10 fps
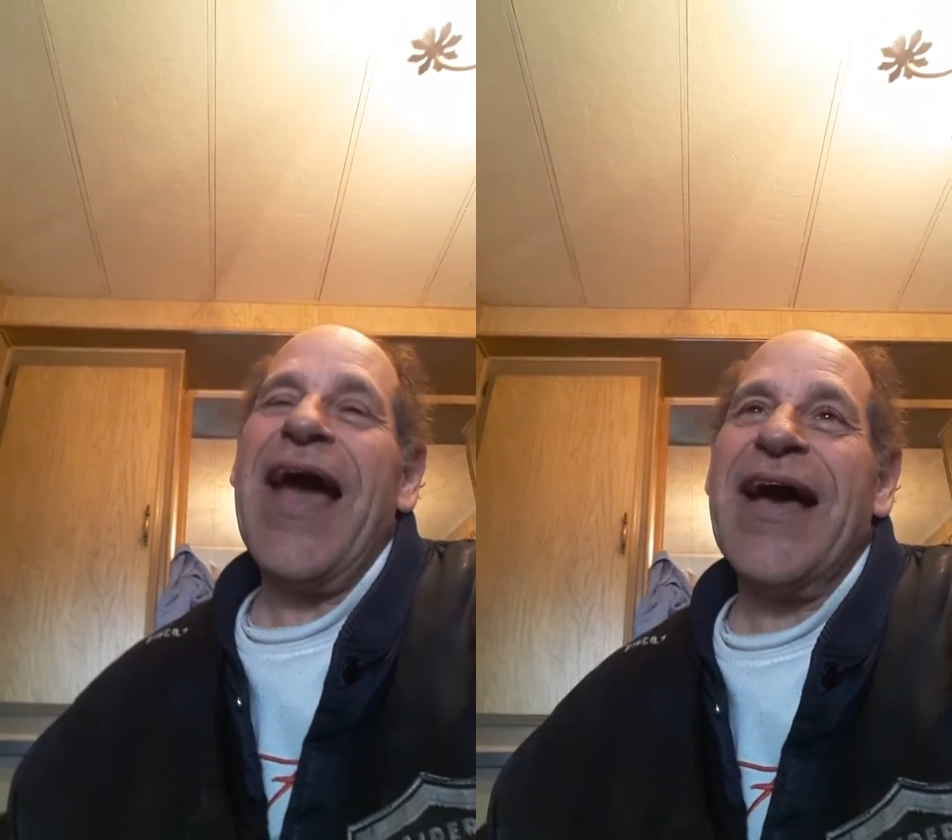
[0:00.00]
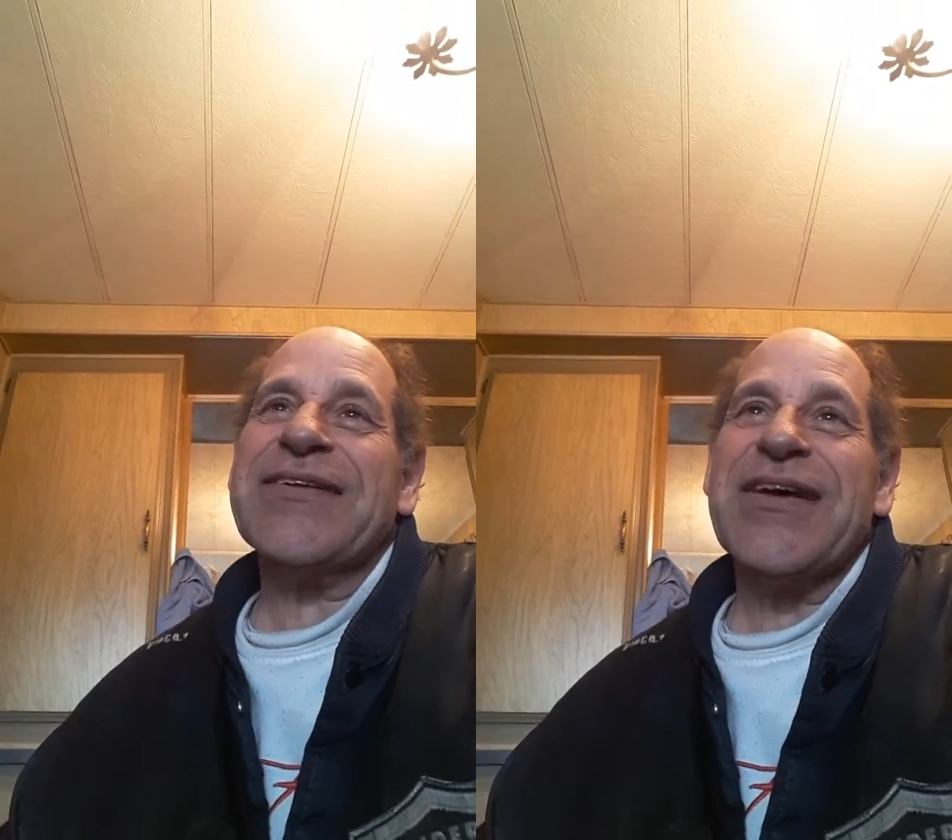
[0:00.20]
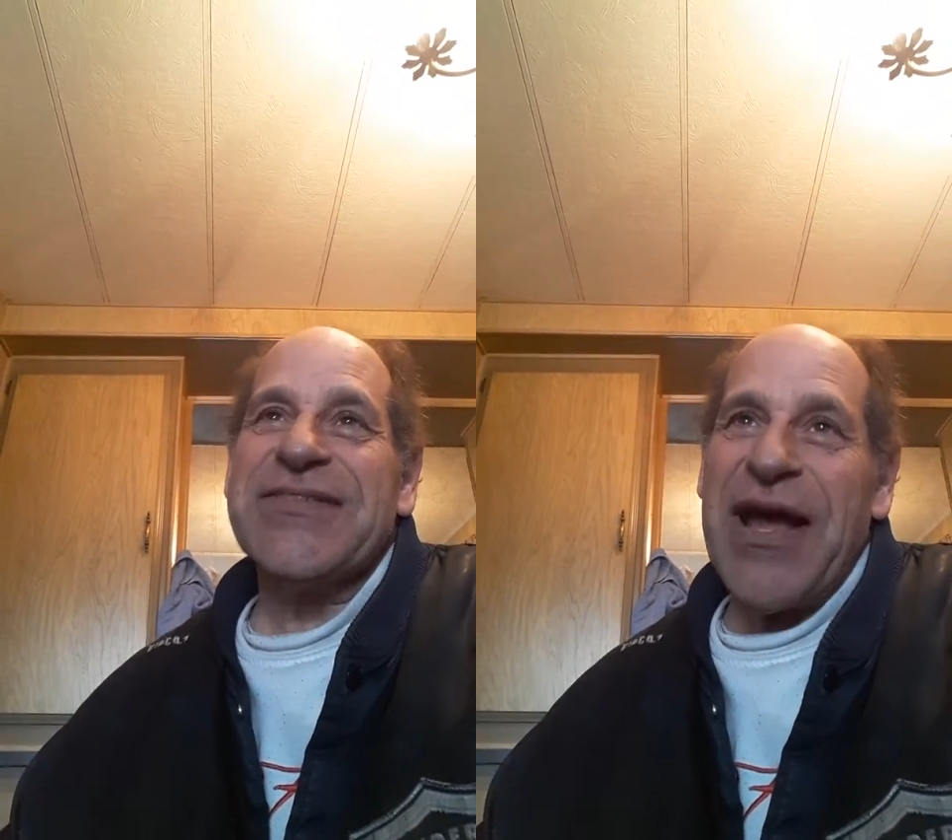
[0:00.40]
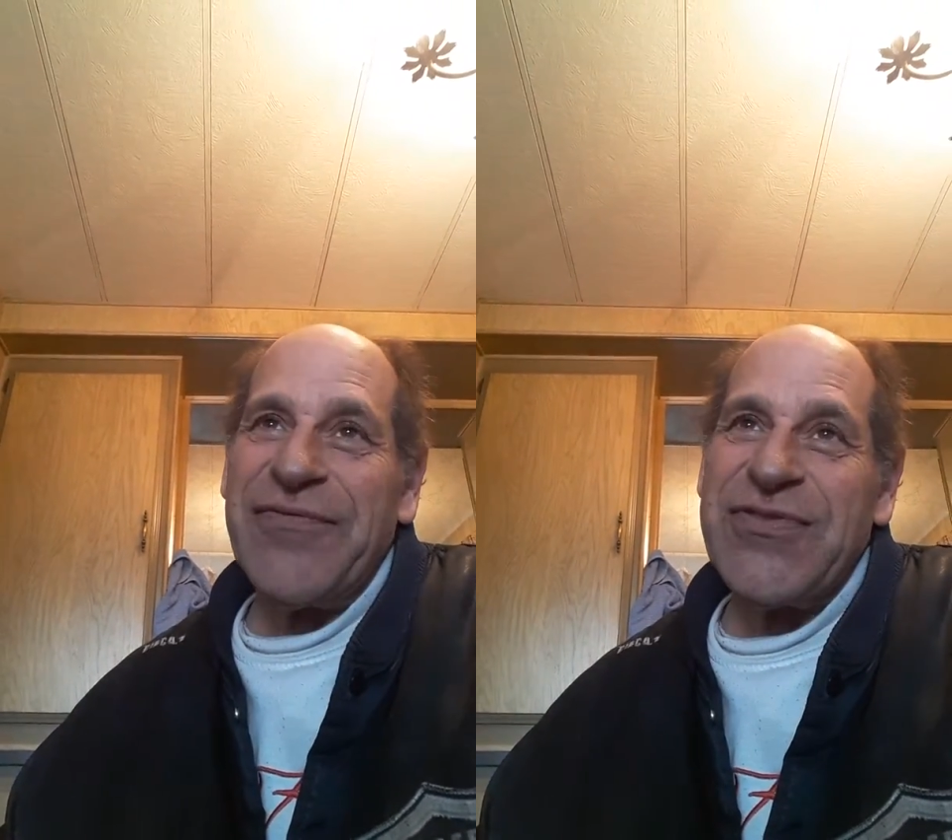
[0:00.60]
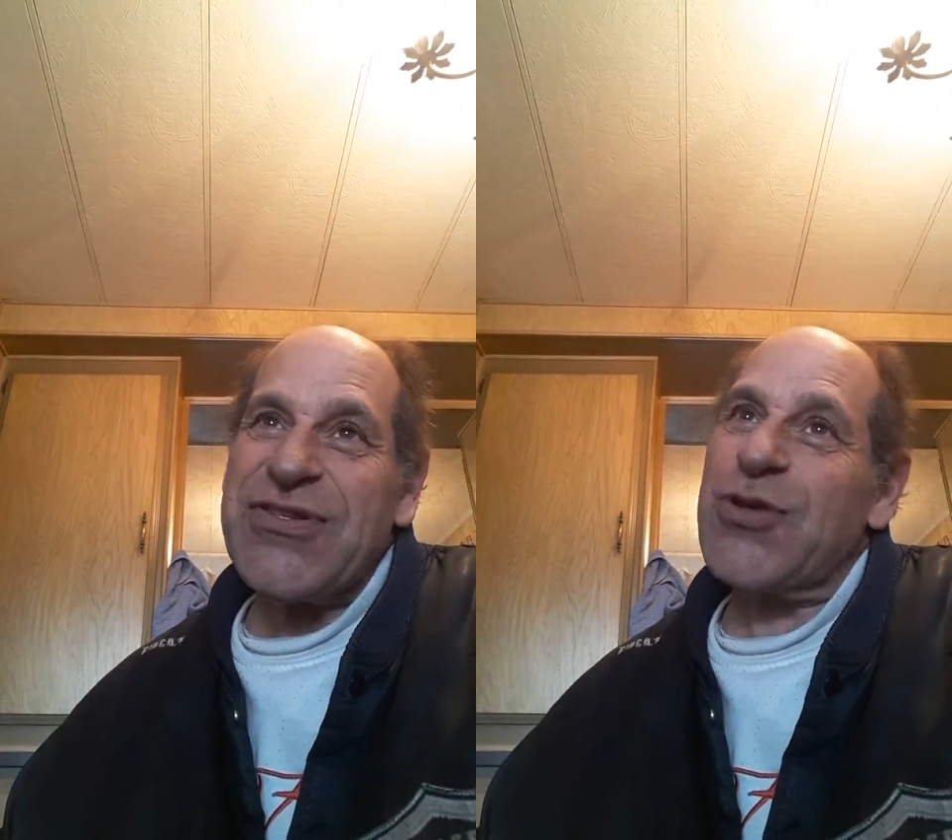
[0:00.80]
at San
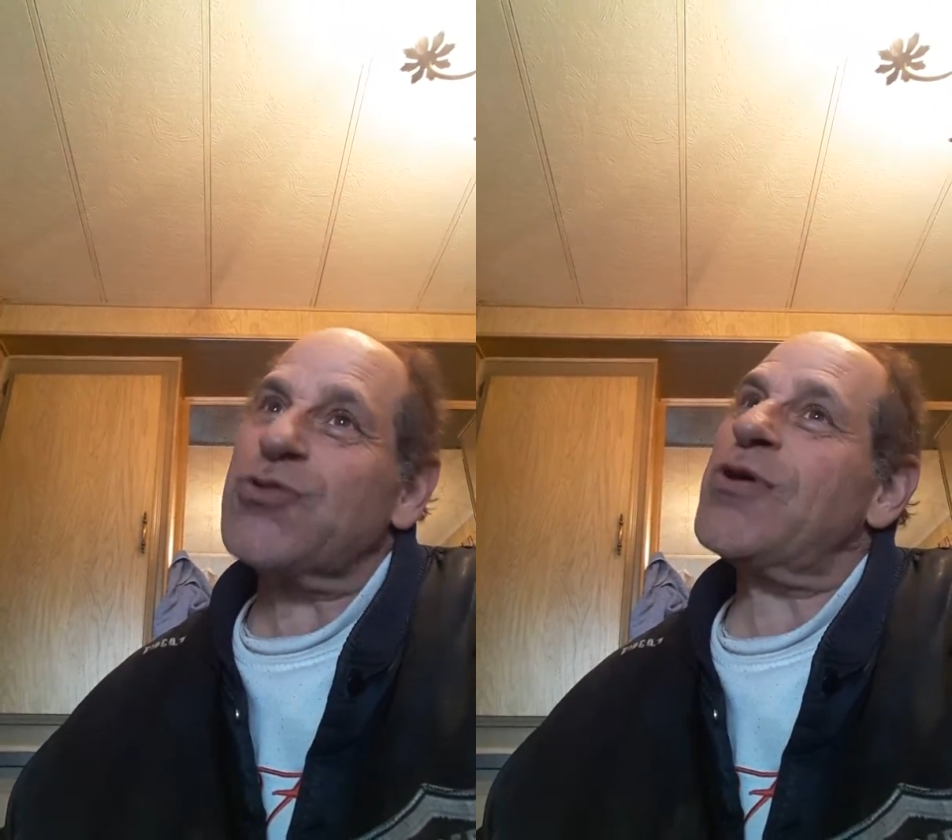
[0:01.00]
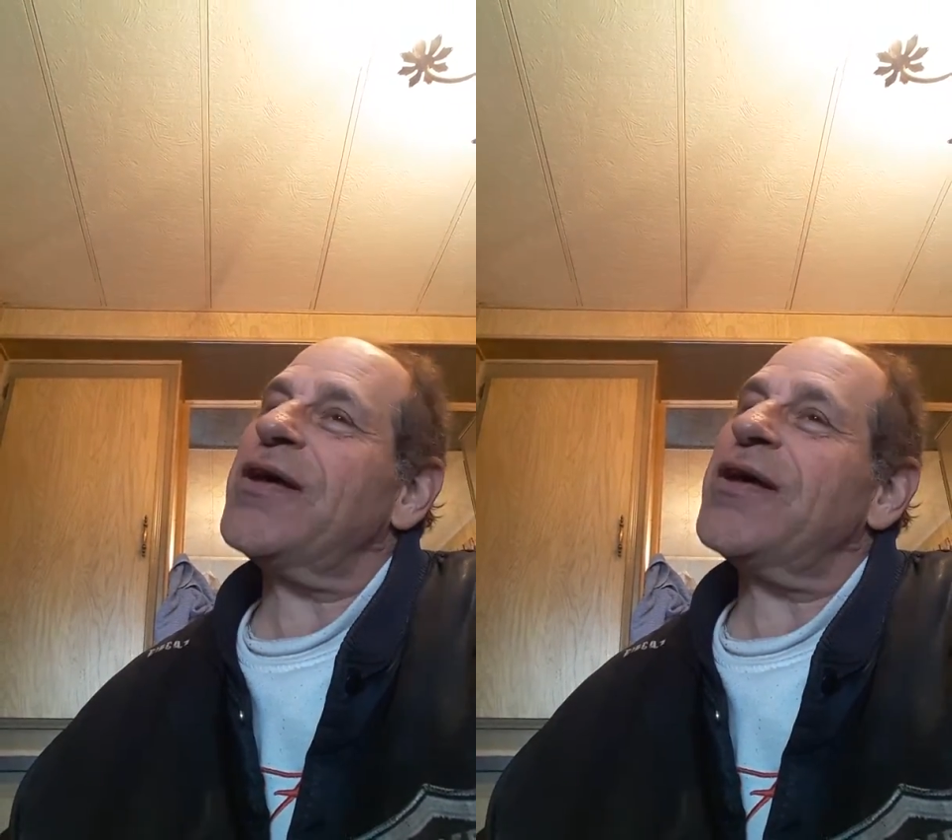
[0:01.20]
Francisco,